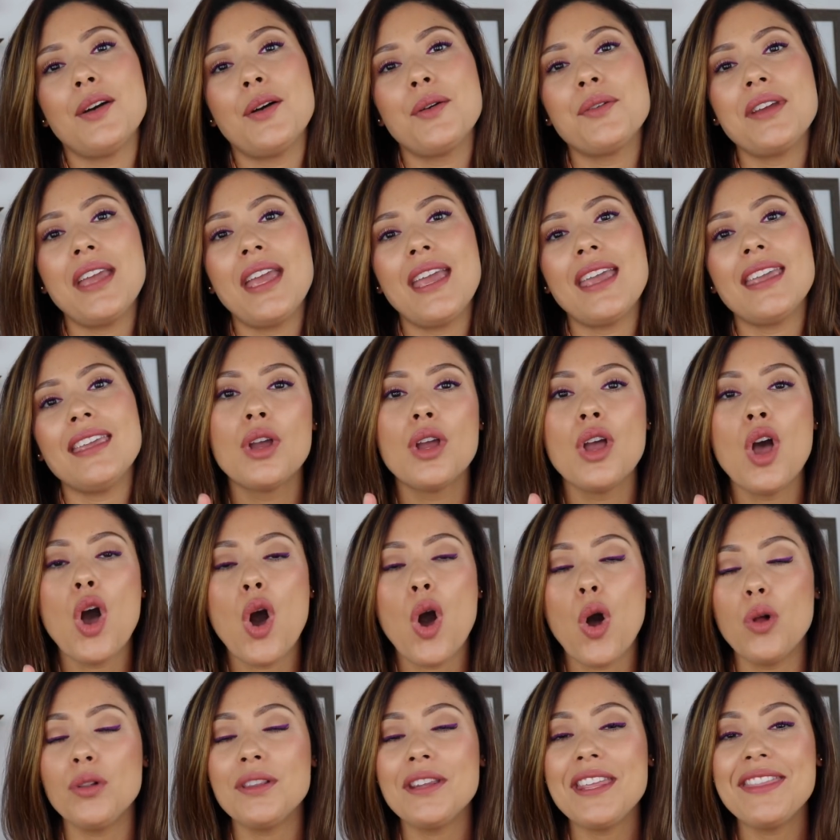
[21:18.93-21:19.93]
Okay,
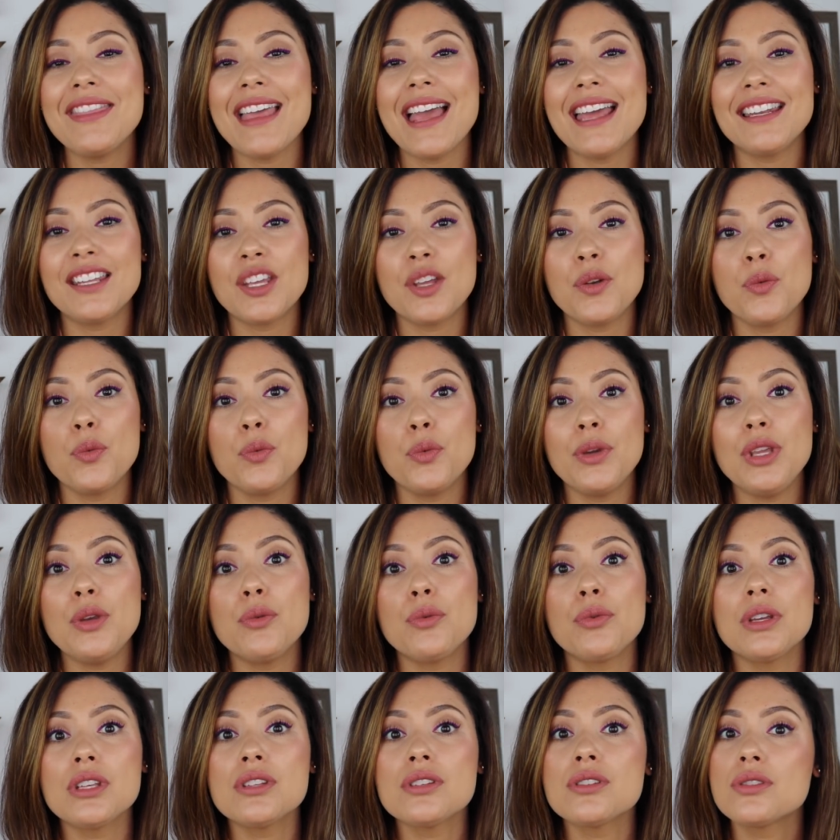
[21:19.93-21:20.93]
only then can we
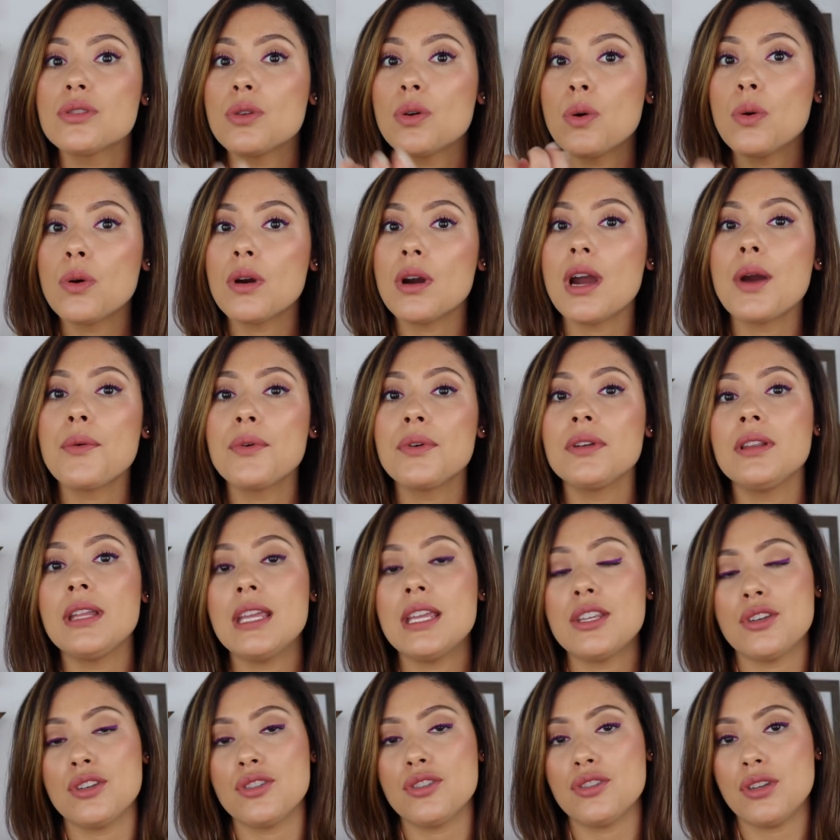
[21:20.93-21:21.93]
restore our
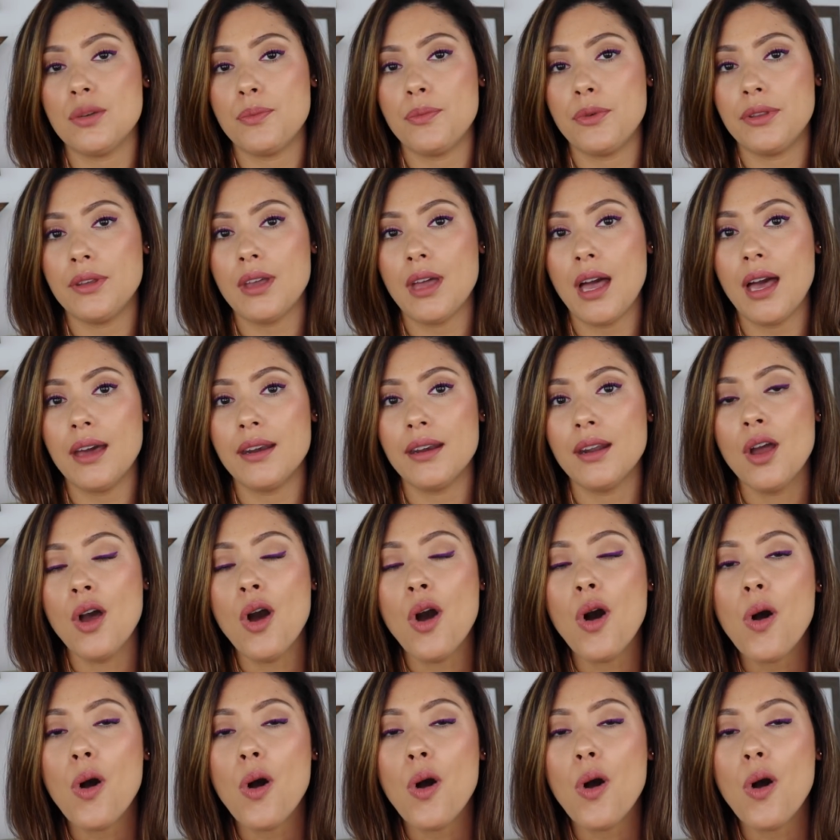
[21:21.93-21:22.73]
relationship with God.